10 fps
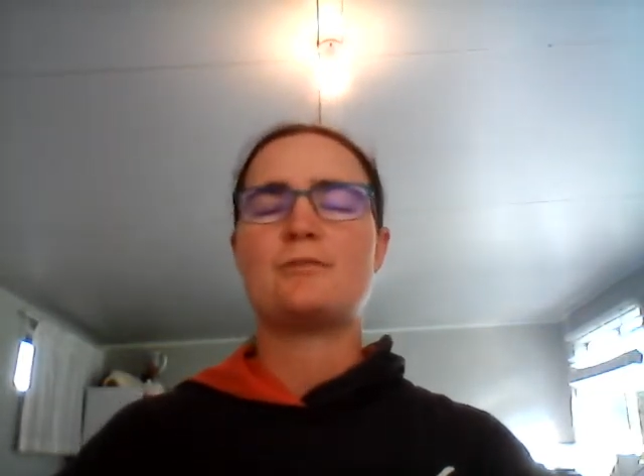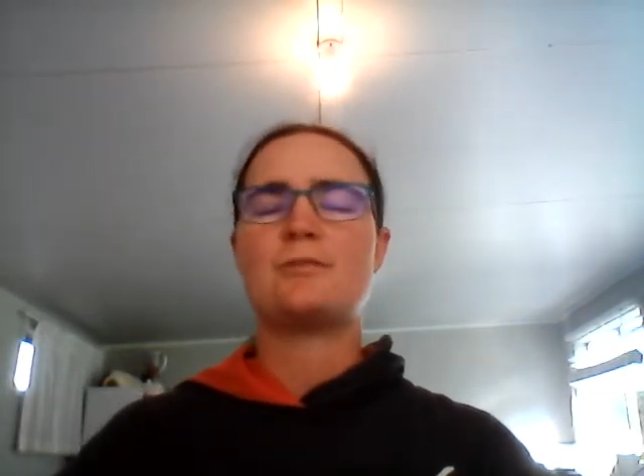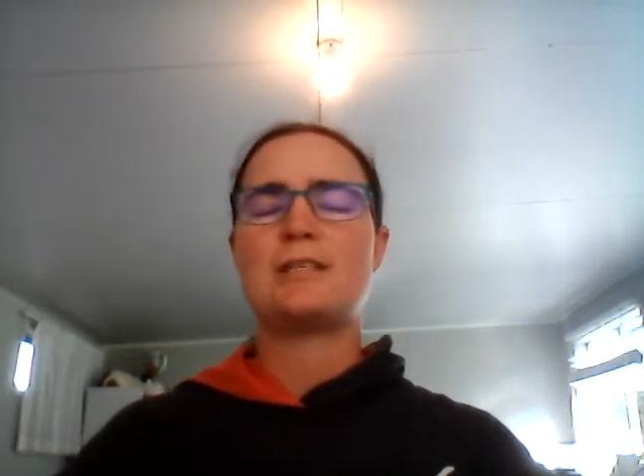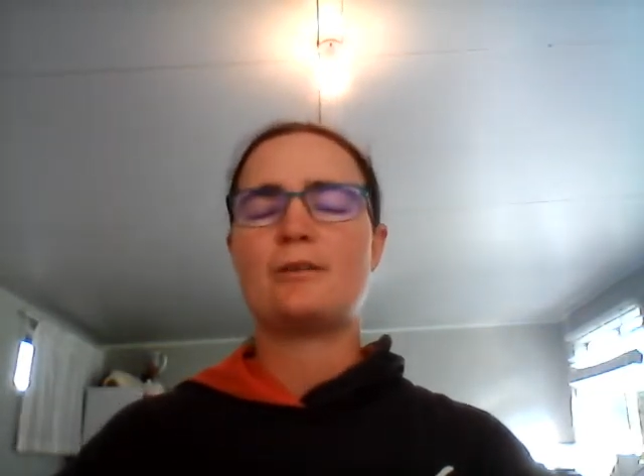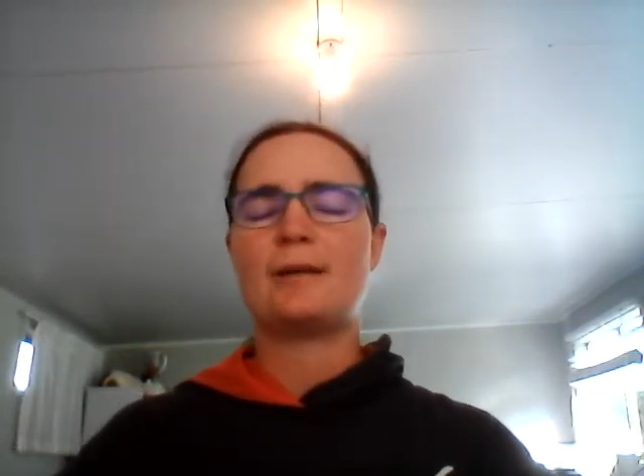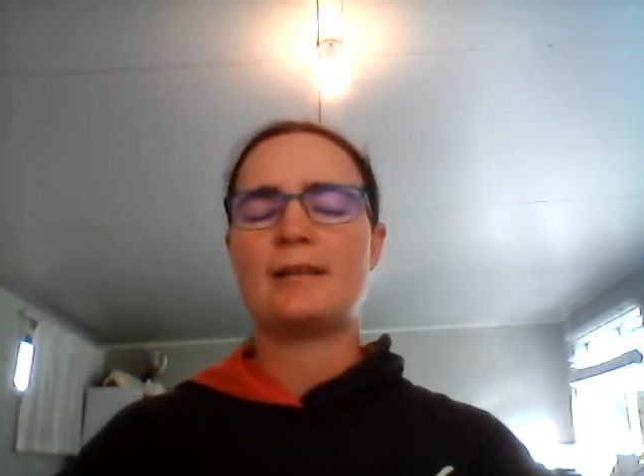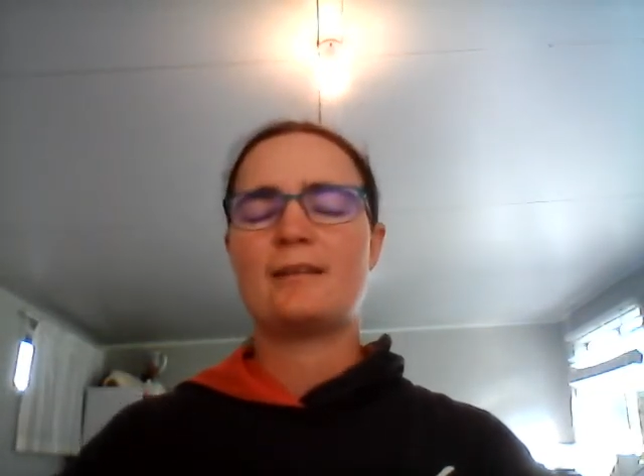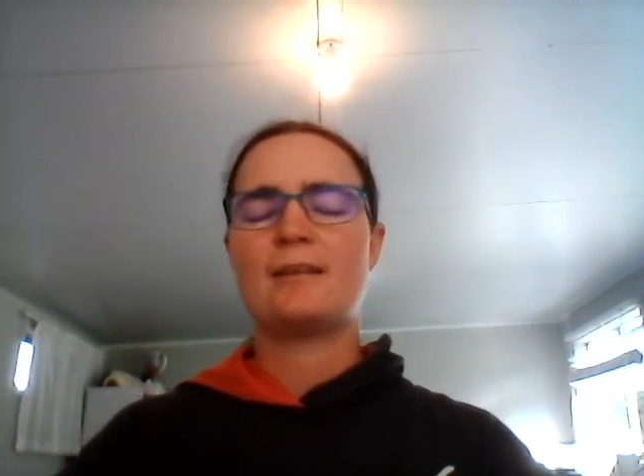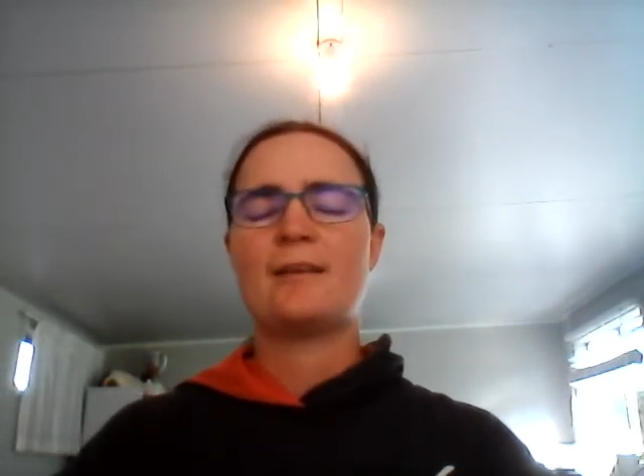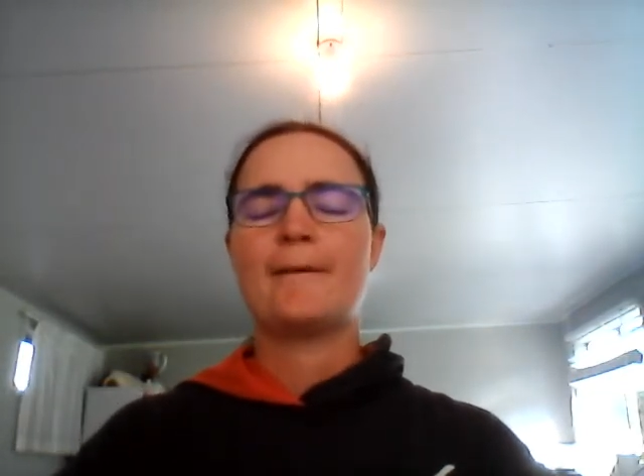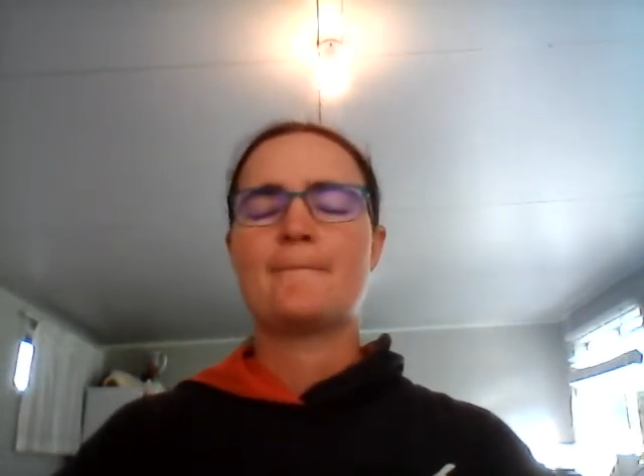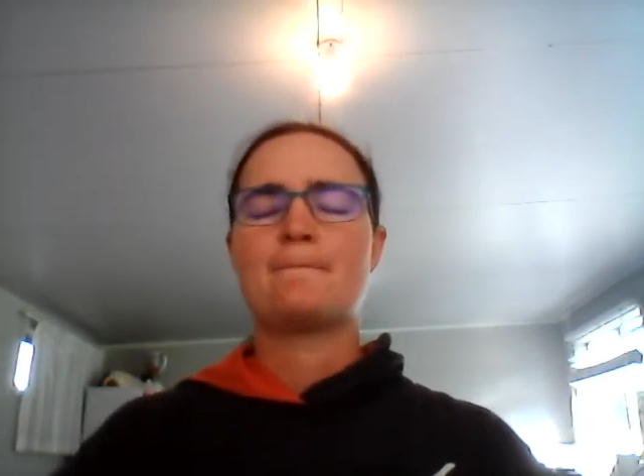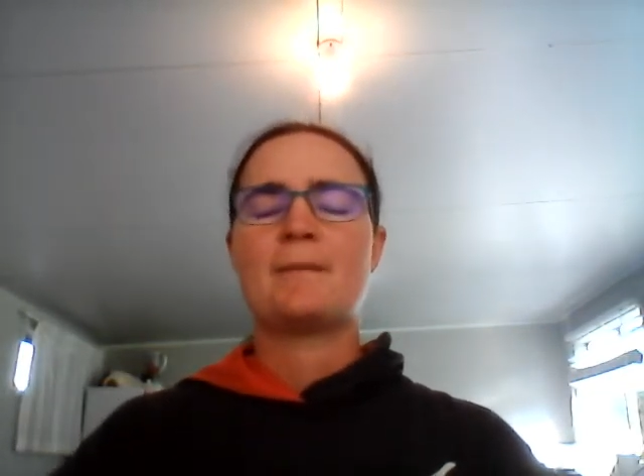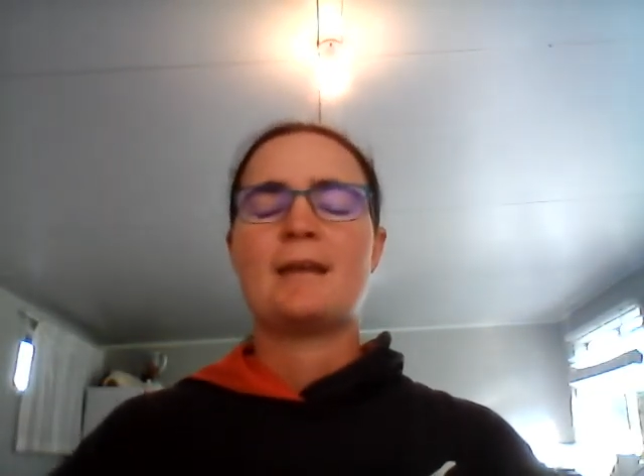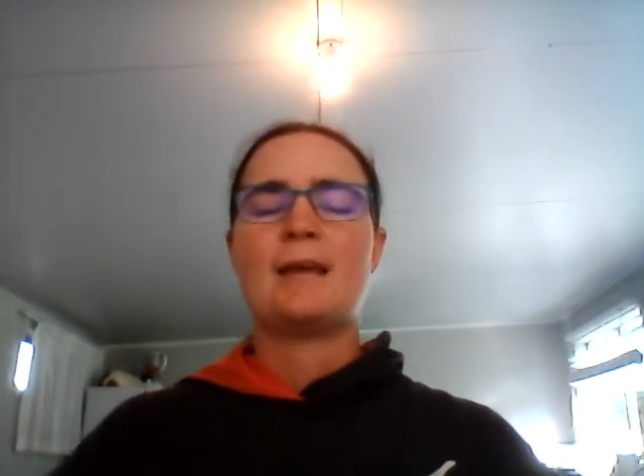or deal with.
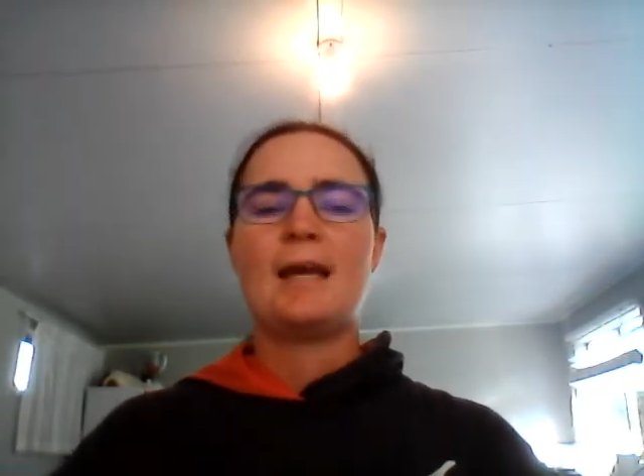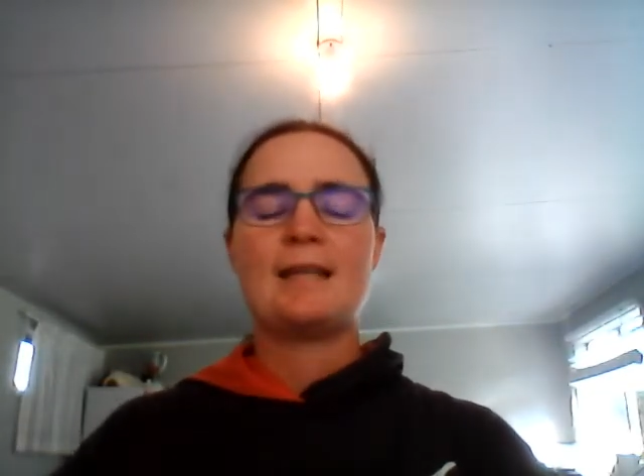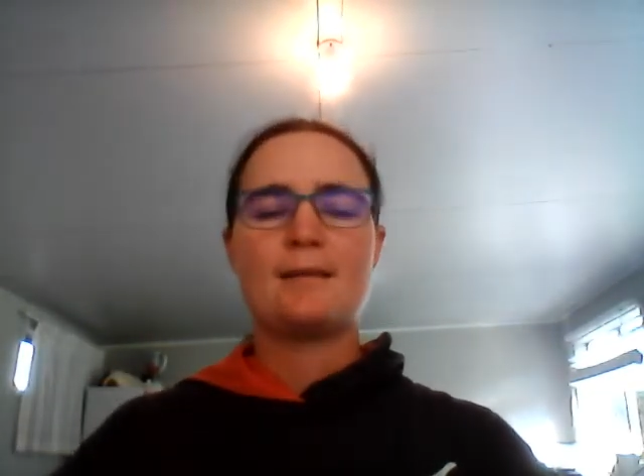And the